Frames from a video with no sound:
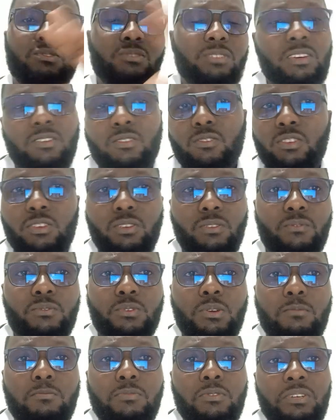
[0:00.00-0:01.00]
the whole of
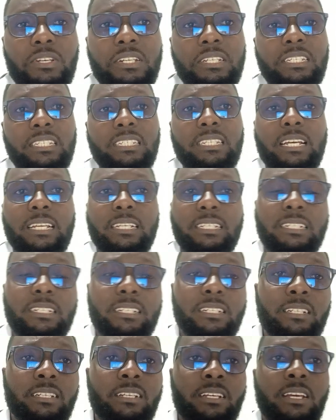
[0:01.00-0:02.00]
your body is
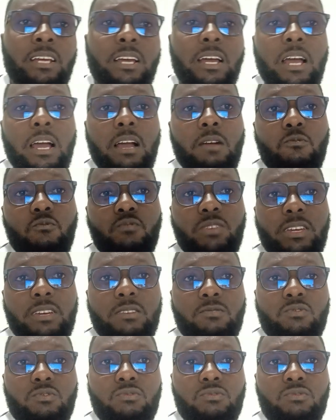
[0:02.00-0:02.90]
just weak,